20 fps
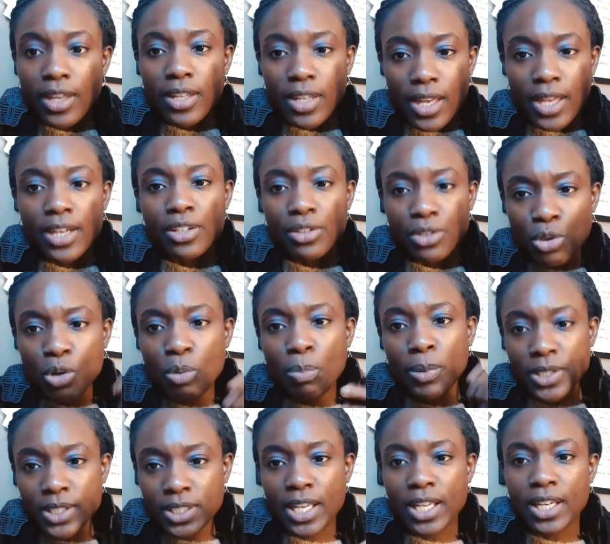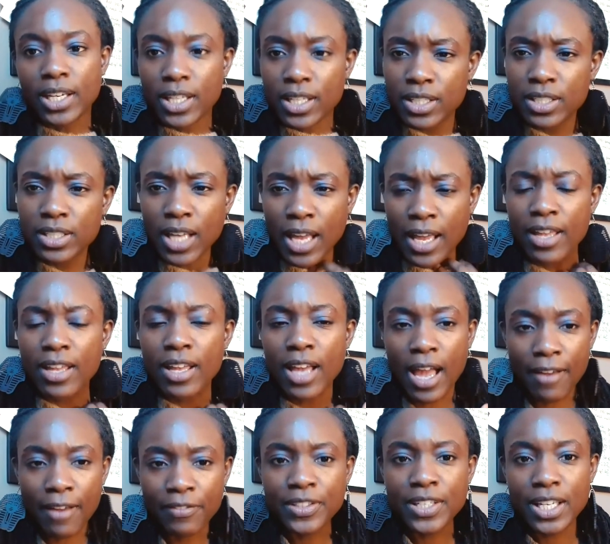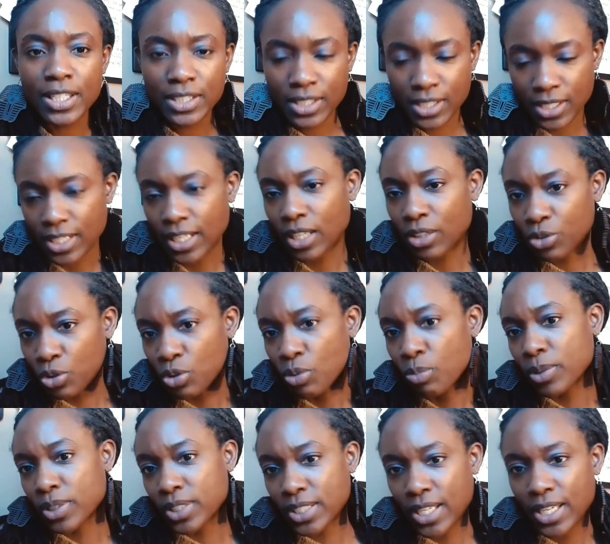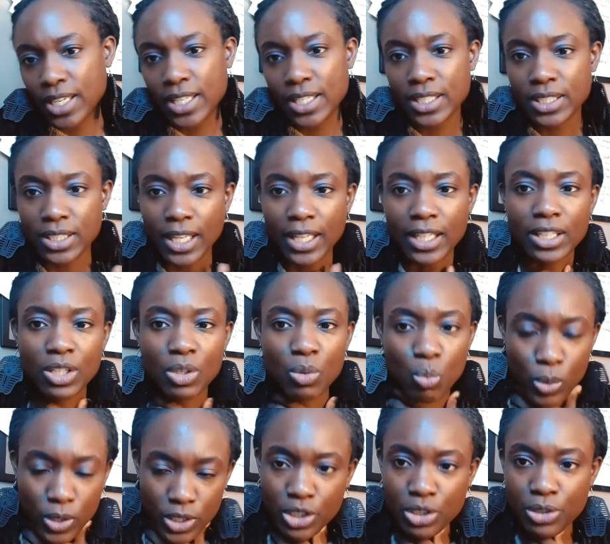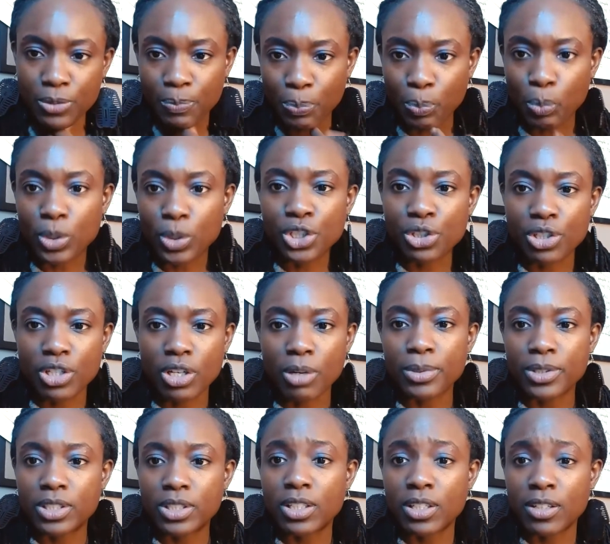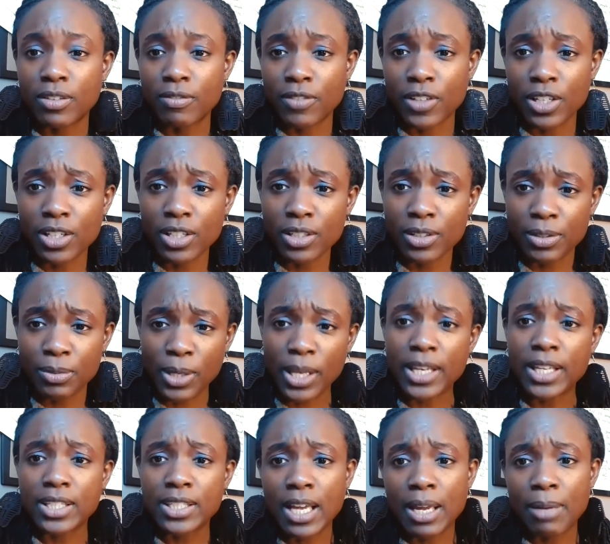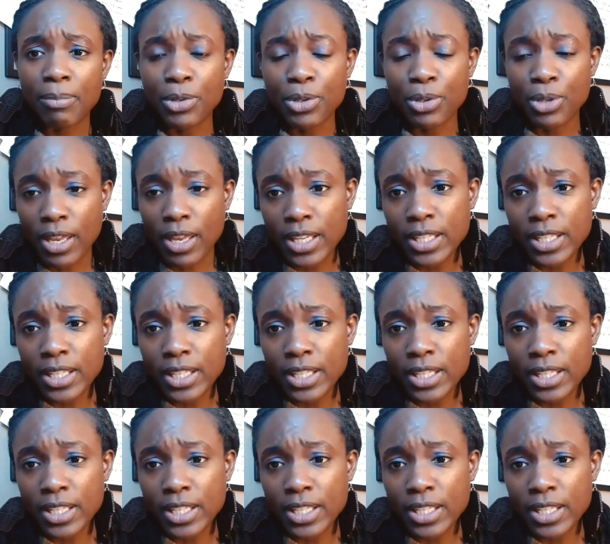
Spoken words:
and 2% is, I've tested it out, 2% is likely what you're going to convert anytime